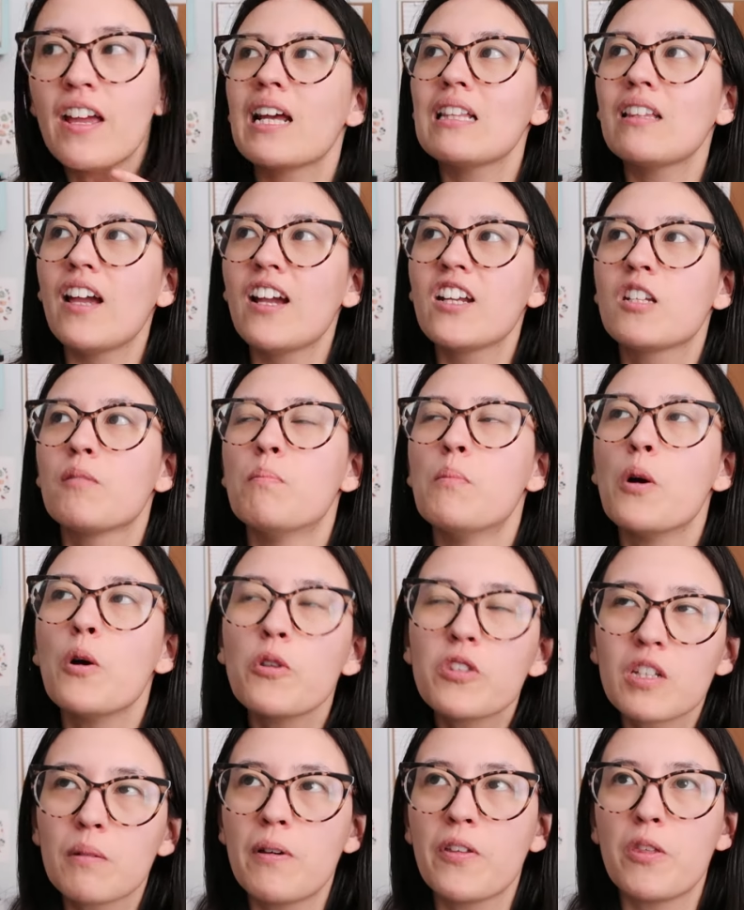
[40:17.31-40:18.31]
What I liked
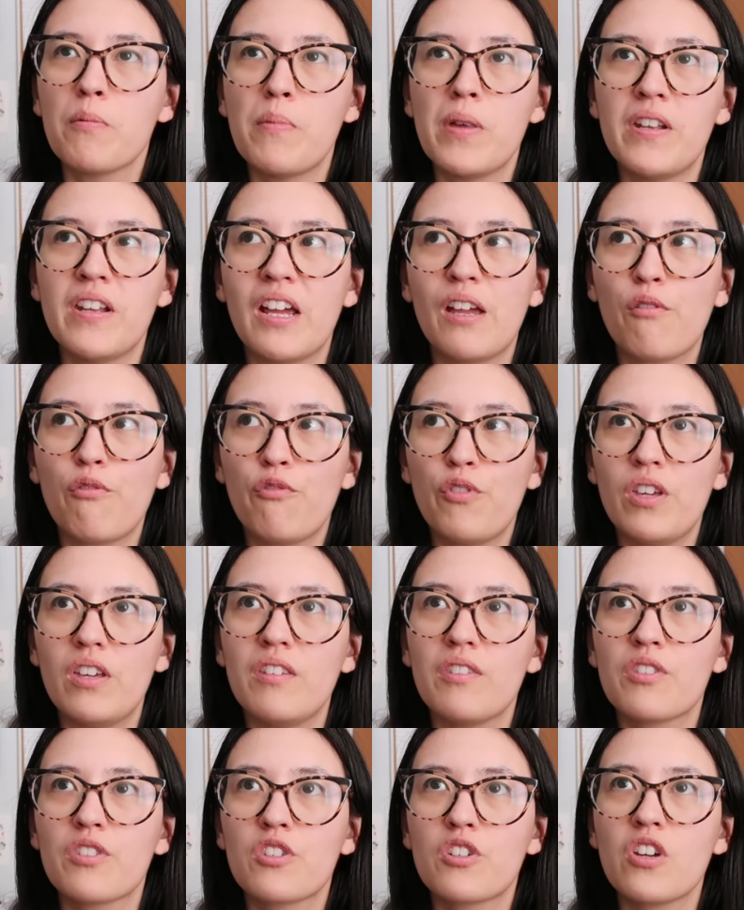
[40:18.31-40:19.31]
most about The Midnight
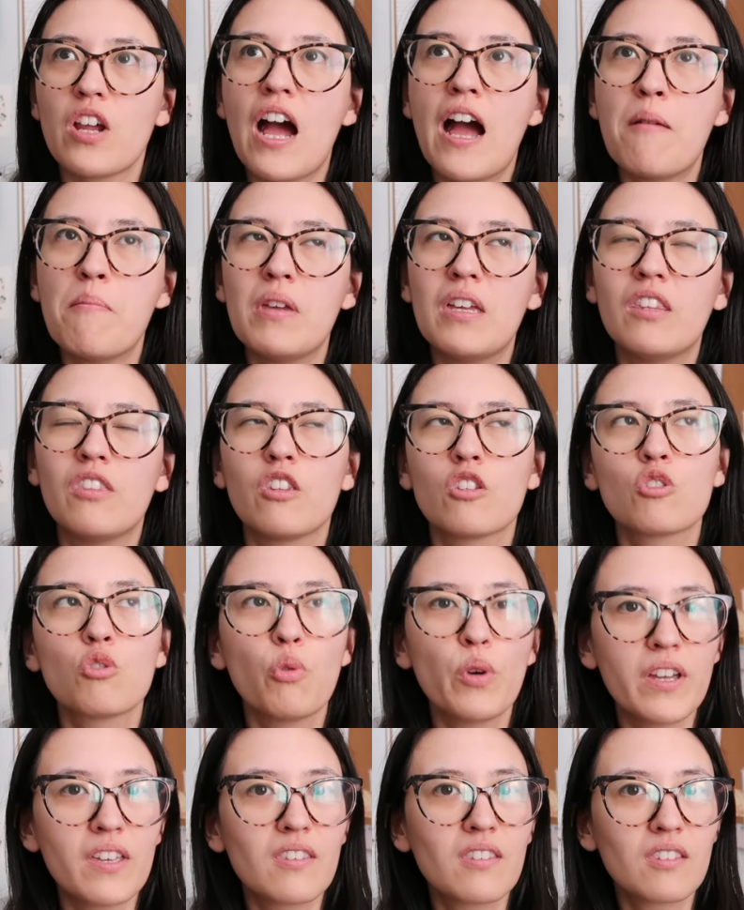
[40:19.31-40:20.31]
Feast, I mean, the
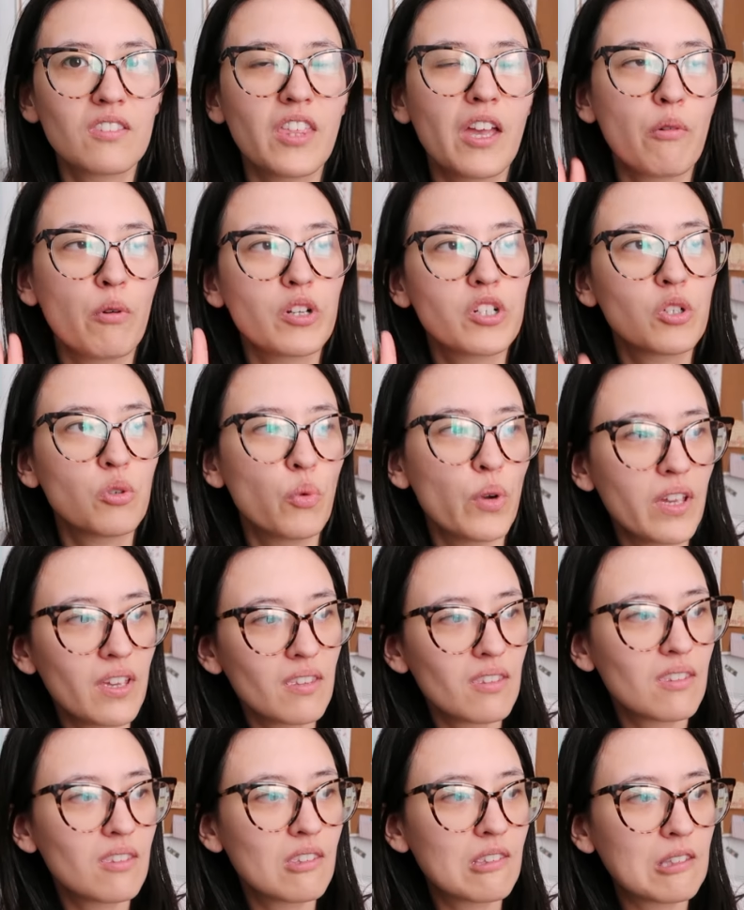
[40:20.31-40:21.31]
twists, there were
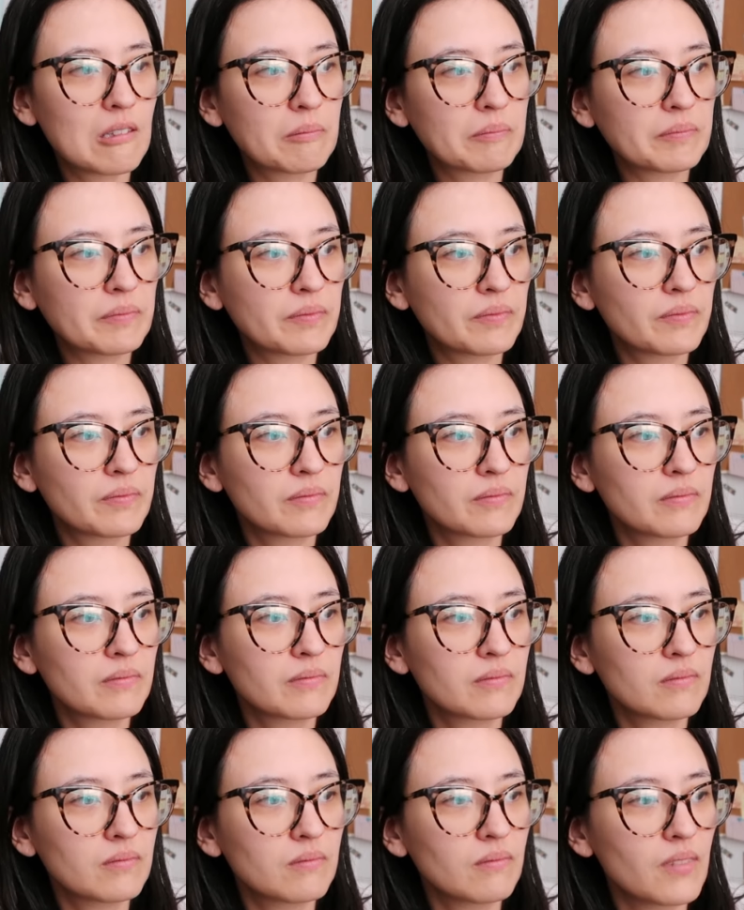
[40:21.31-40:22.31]
twists
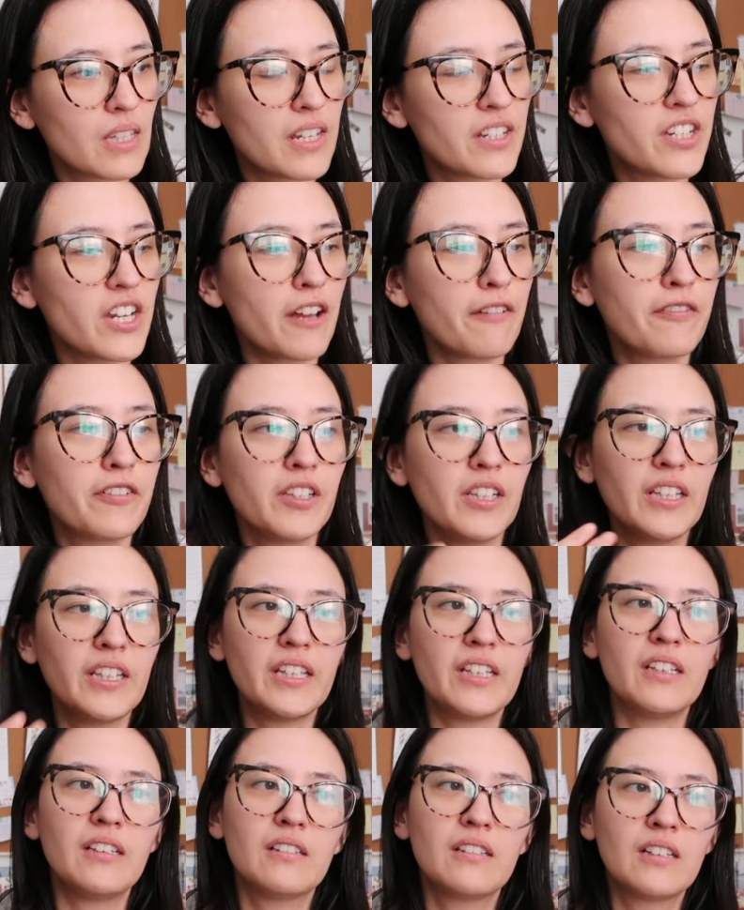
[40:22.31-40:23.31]
that
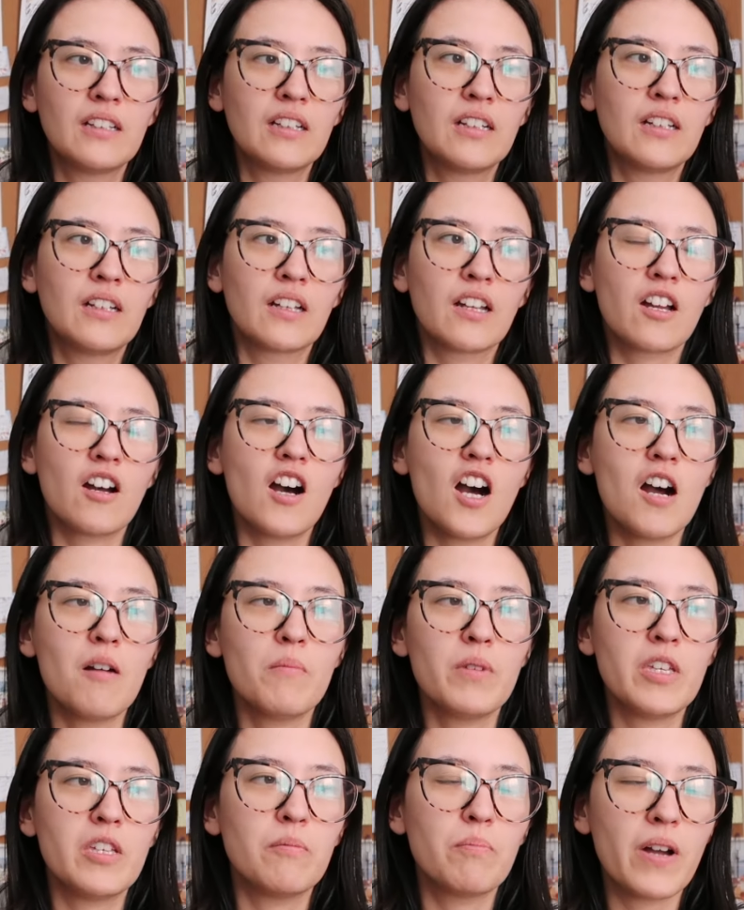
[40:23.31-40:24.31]
definitely
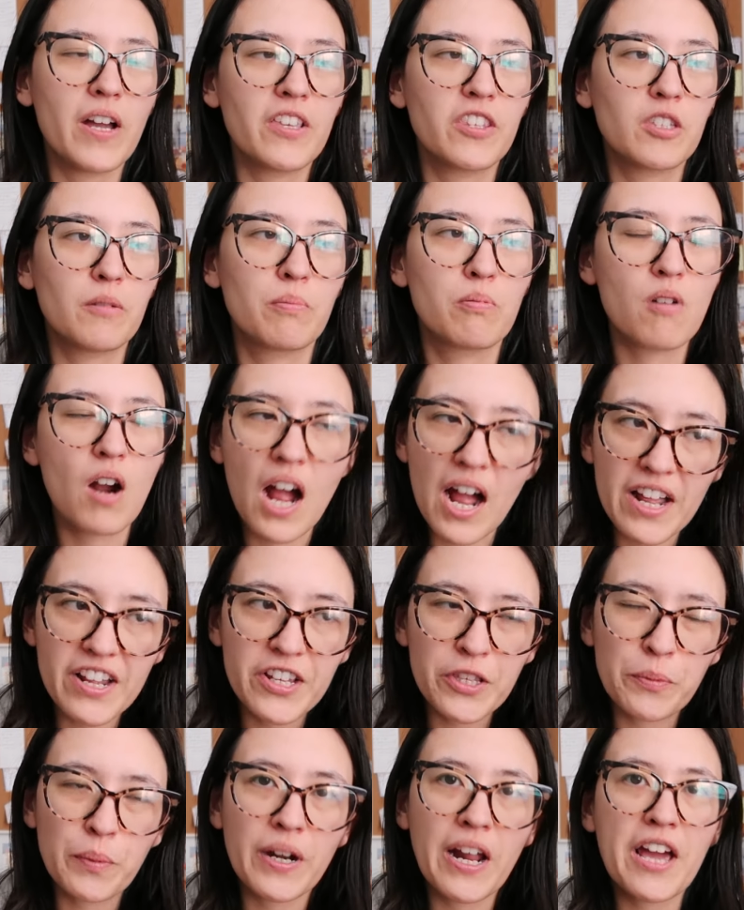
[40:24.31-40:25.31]
caught me by
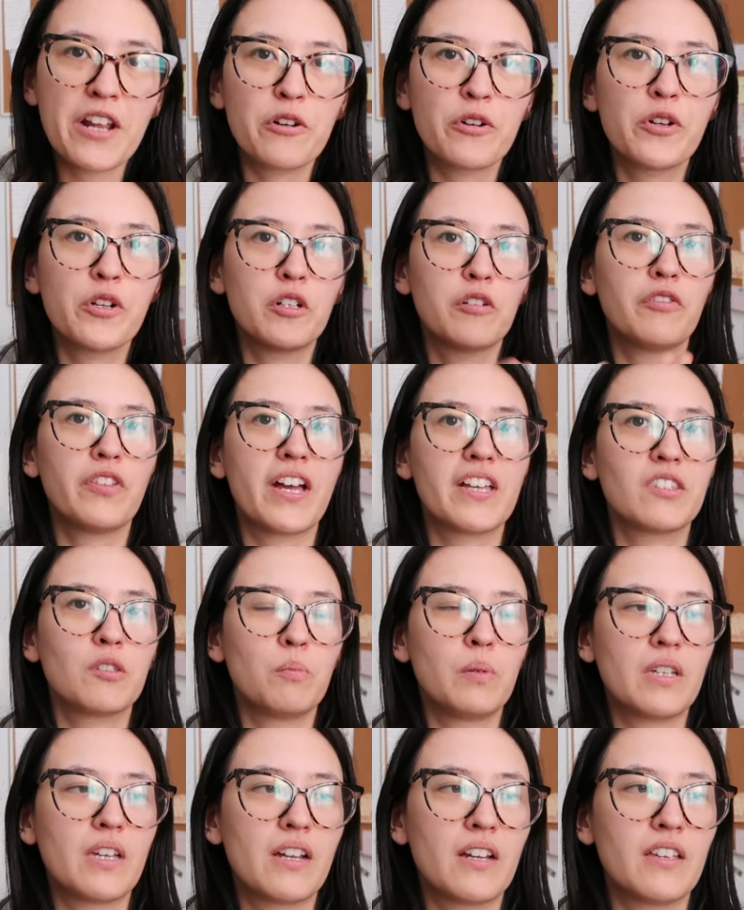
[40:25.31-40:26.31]
surprise, but I don't know if
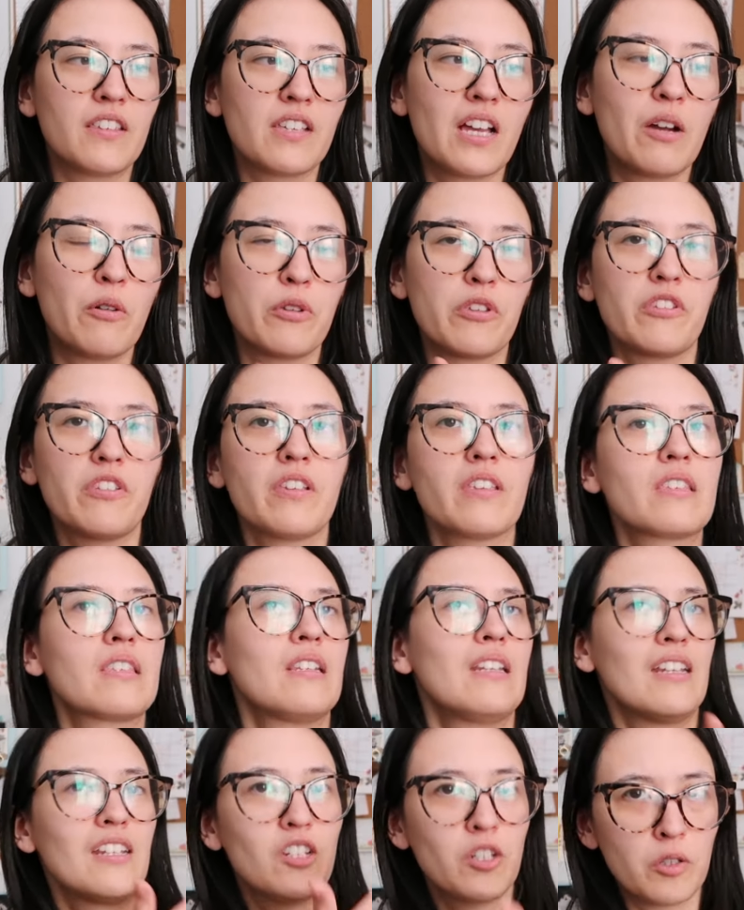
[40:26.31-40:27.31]
that's because I was
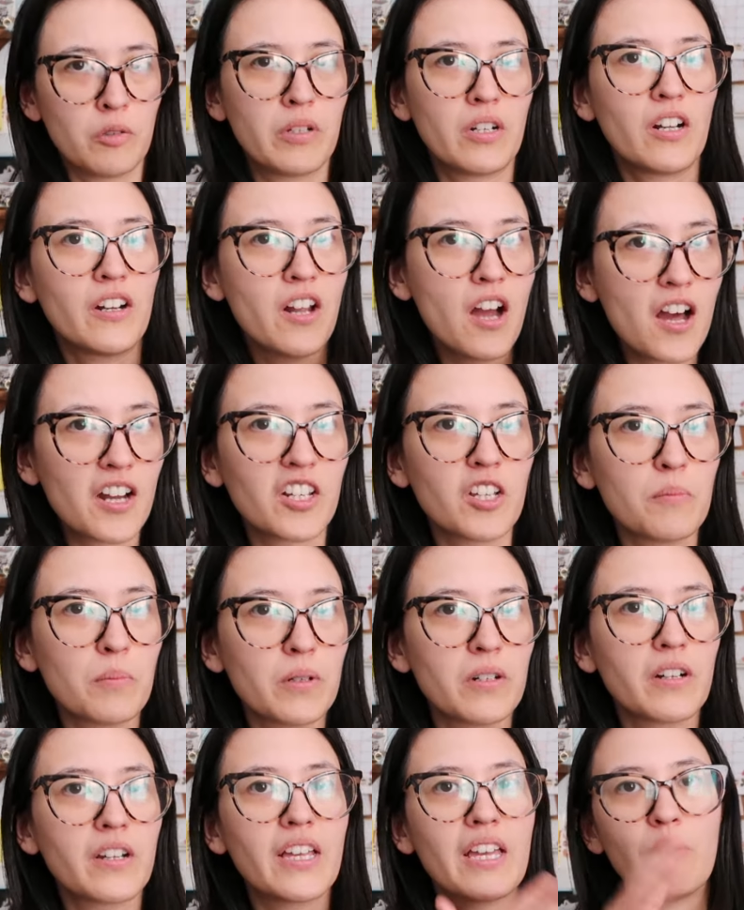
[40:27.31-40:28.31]
listening to it on
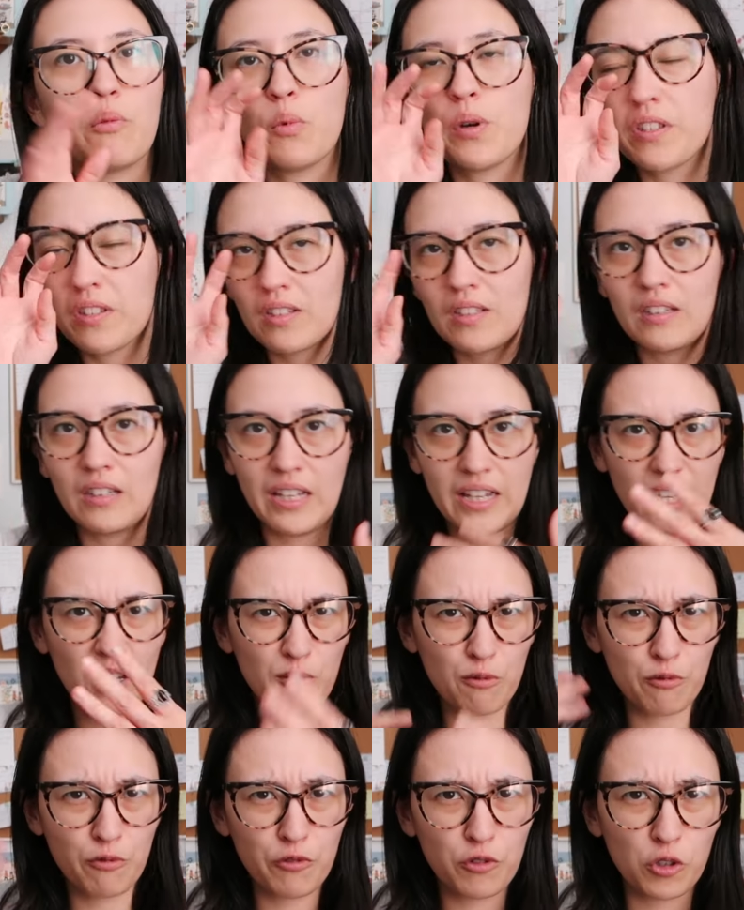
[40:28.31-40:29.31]
audiobook and wasn't
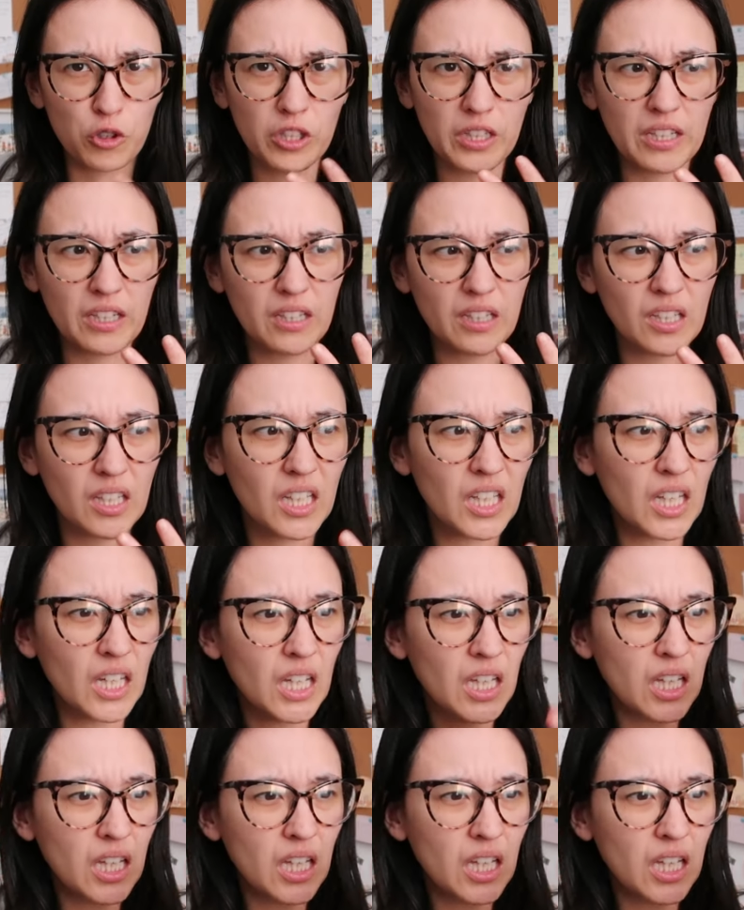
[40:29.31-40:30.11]
like fully